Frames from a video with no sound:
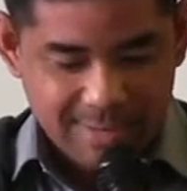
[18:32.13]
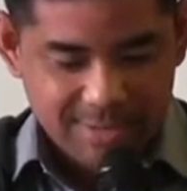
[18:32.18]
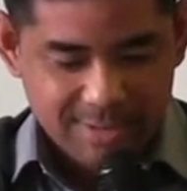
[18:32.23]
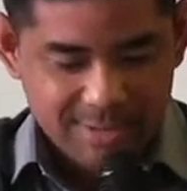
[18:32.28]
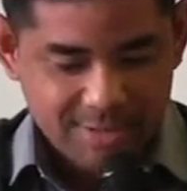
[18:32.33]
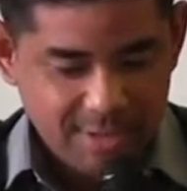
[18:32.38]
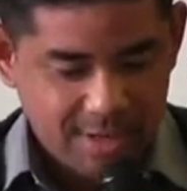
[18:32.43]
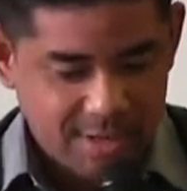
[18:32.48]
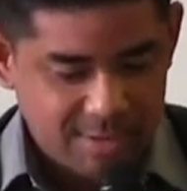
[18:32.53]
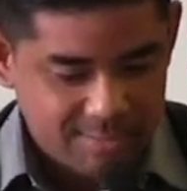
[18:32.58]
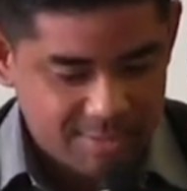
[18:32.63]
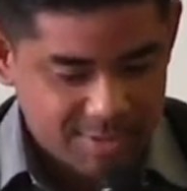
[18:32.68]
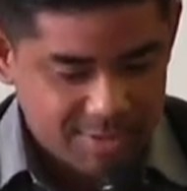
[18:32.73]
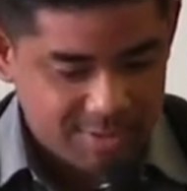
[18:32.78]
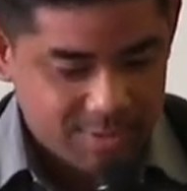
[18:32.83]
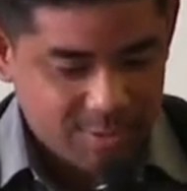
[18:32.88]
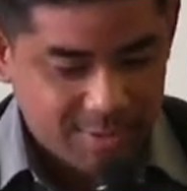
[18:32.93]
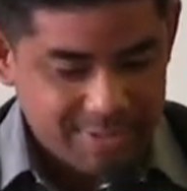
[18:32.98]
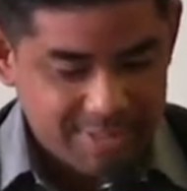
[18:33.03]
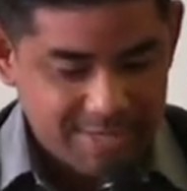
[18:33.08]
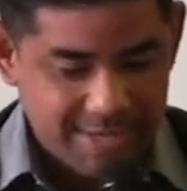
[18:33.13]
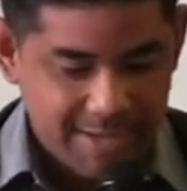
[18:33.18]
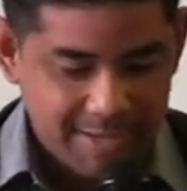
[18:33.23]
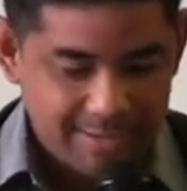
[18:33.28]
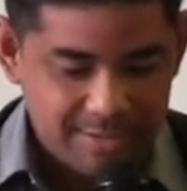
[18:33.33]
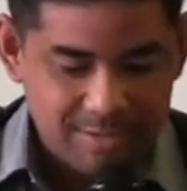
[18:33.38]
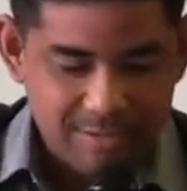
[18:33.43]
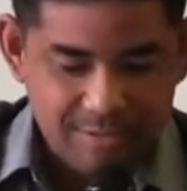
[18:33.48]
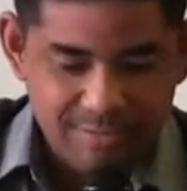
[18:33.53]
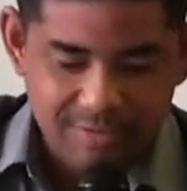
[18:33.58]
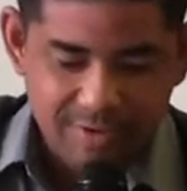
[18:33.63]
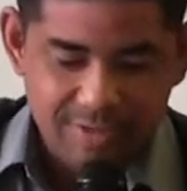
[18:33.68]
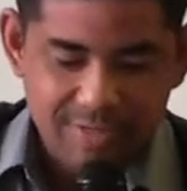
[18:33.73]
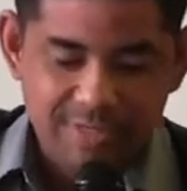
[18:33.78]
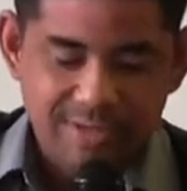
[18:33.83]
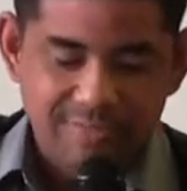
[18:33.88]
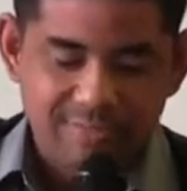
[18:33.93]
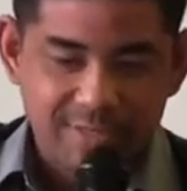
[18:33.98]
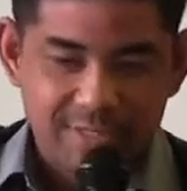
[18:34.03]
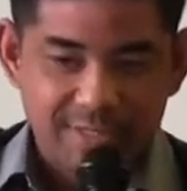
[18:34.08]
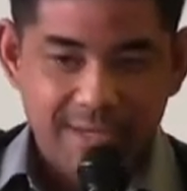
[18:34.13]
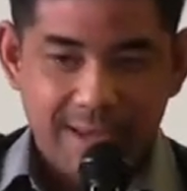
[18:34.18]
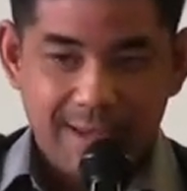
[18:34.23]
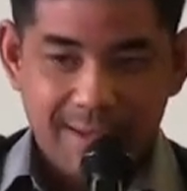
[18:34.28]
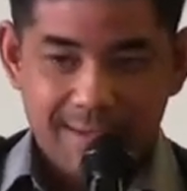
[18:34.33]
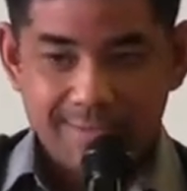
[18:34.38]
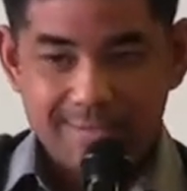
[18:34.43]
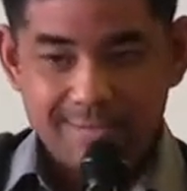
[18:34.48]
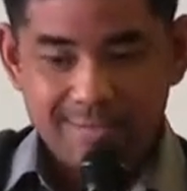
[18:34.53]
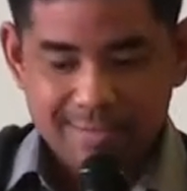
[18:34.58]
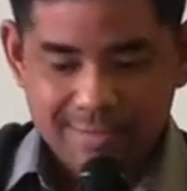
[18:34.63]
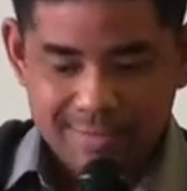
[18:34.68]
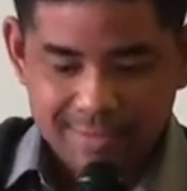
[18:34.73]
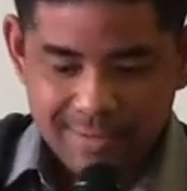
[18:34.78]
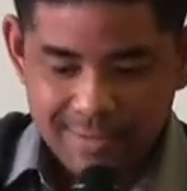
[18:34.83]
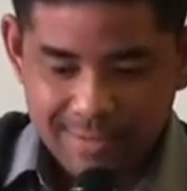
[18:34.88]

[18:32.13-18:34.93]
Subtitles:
Psalms 28, verse 7 to 8.